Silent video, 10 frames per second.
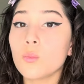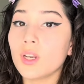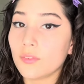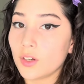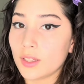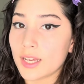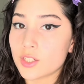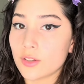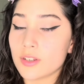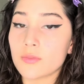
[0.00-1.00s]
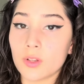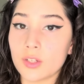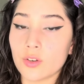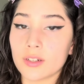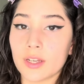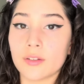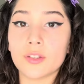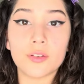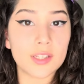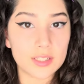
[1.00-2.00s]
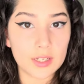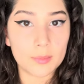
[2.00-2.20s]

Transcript: Whenever your lash glue is fully dried down, you can tell